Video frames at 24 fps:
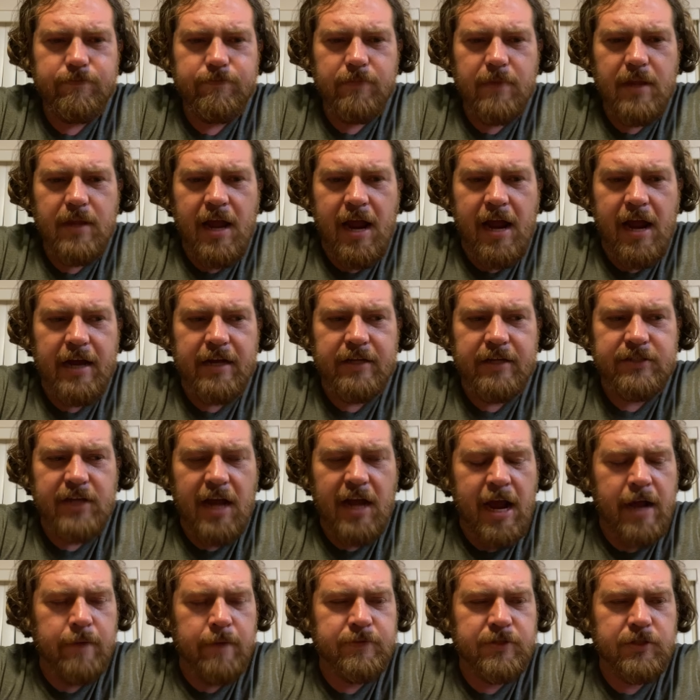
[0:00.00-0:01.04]
has
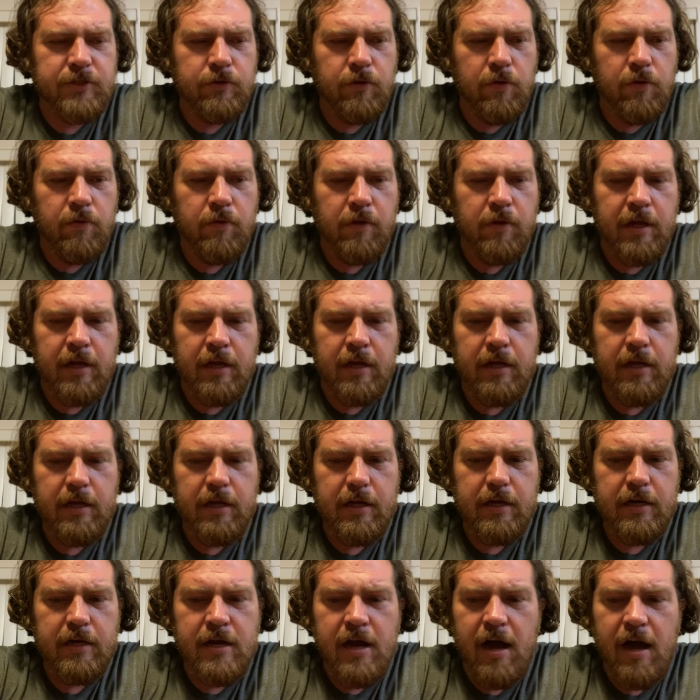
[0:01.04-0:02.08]
absolutely
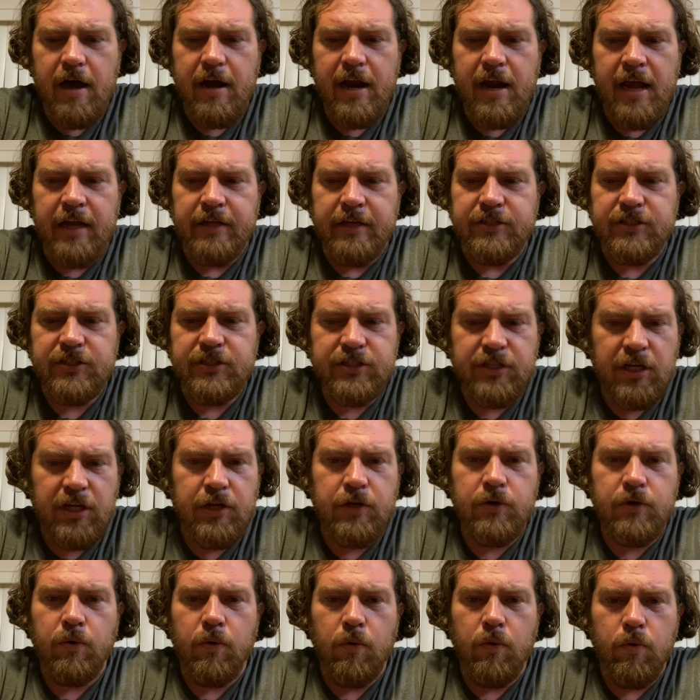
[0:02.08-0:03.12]
not a
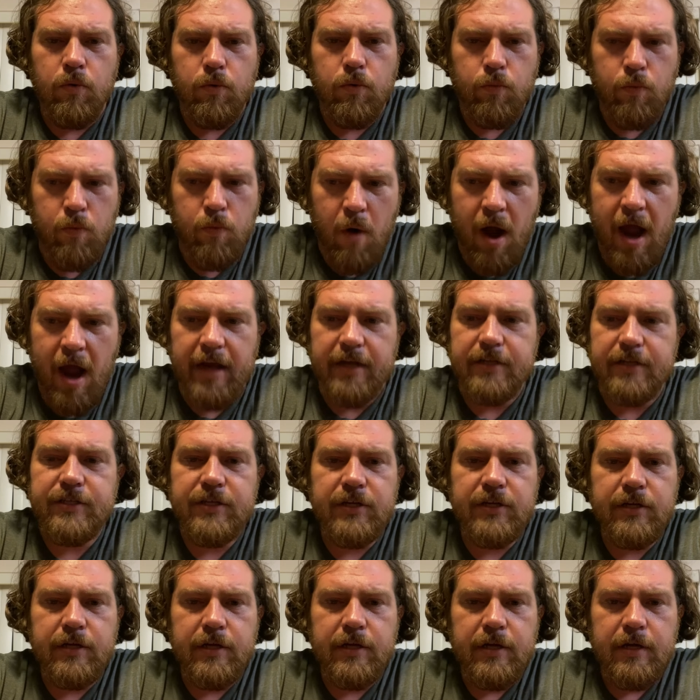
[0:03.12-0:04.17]
single right
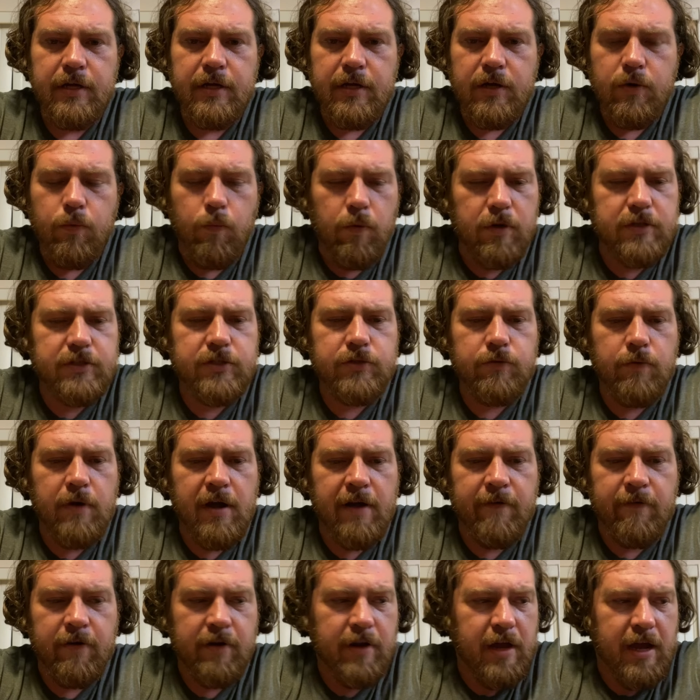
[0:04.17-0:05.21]

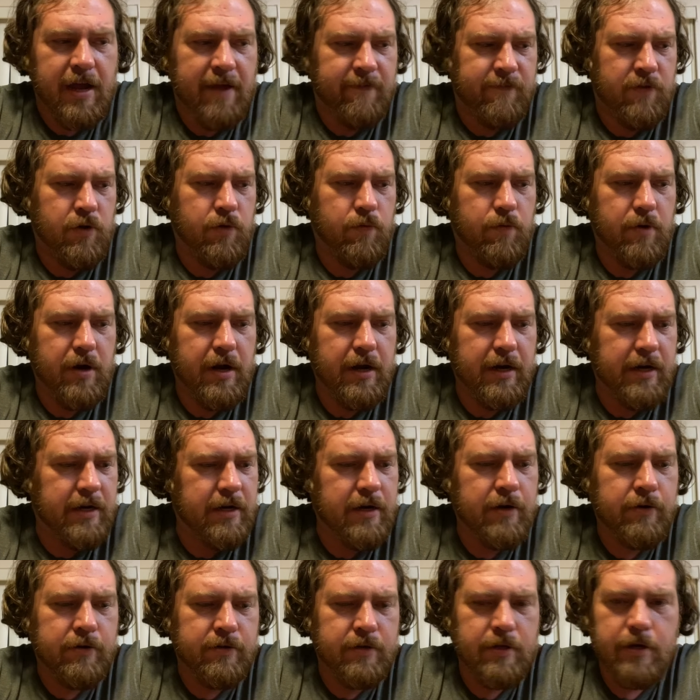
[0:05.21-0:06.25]
whatsoever. Like if you read
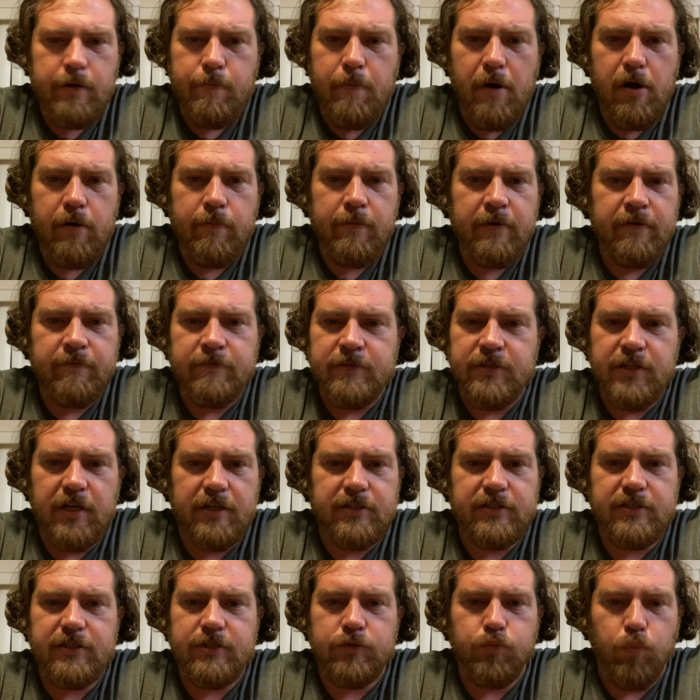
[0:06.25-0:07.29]
on the Department of
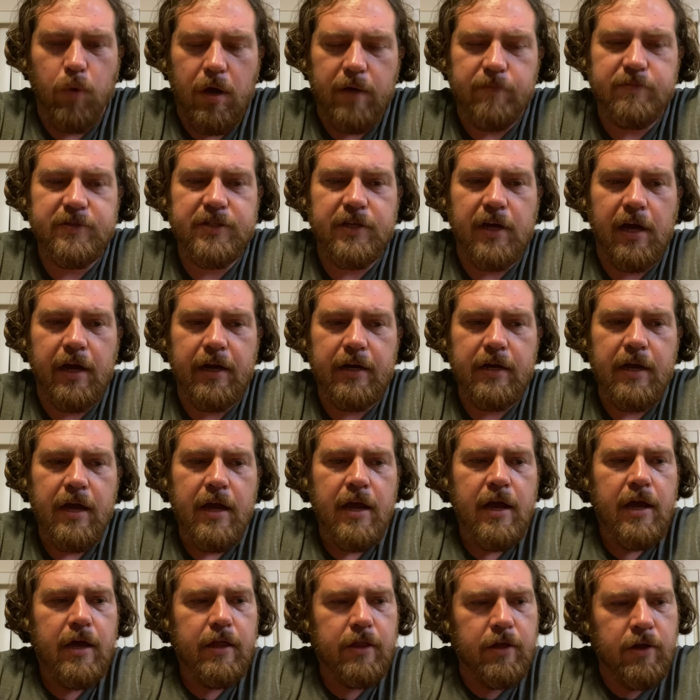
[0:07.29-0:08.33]
Justice website,
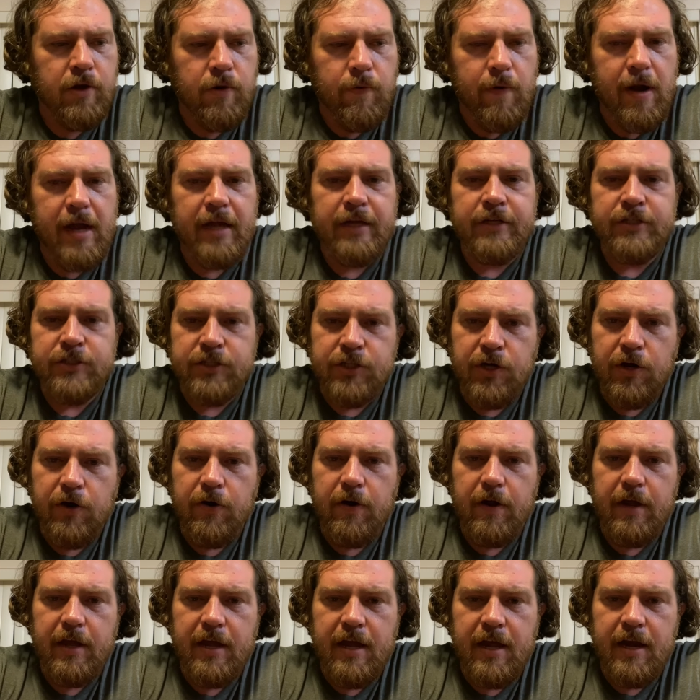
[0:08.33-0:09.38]
the grand
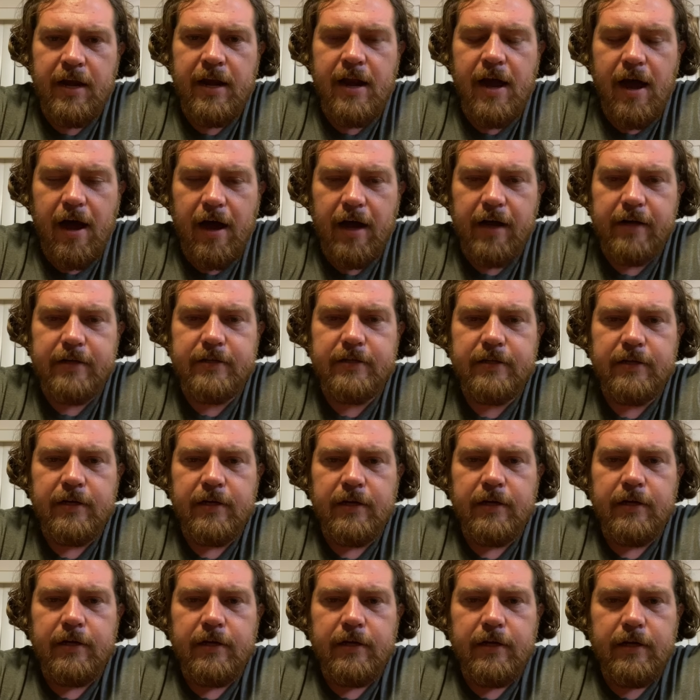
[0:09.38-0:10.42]
jury cannot
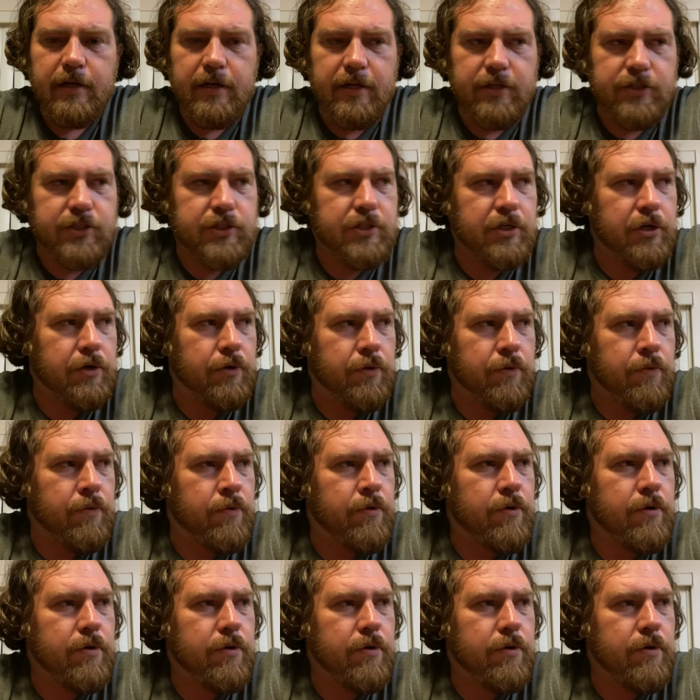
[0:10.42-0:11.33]
issue